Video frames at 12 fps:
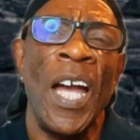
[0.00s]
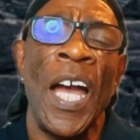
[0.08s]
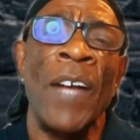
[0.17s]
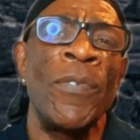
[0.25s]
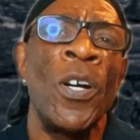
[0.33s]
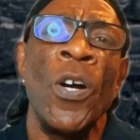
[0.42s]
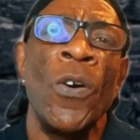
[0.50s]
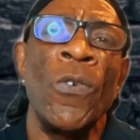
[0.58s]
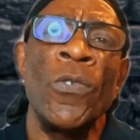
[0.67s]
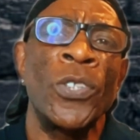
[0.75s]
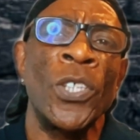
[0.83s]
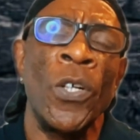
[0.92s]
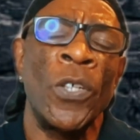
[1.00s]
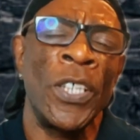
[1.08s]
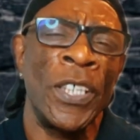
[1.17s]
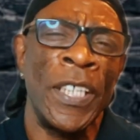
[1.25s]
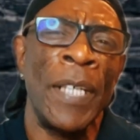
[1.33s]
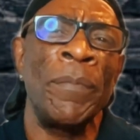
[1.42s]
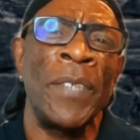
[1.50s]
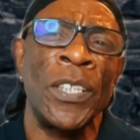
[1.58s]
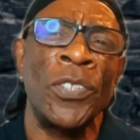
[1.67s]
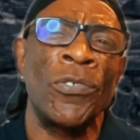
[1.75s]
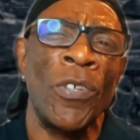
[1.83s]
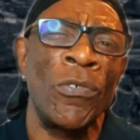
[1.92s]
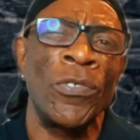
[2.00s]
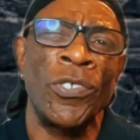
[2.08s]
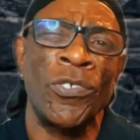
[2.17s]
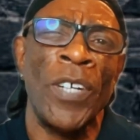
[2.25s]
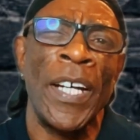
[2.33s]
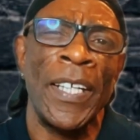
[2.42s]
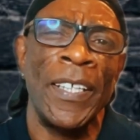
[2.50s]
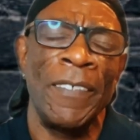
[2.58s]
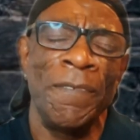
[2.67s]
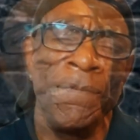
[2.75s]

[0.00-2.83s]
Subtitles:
have also condemned this drone strike.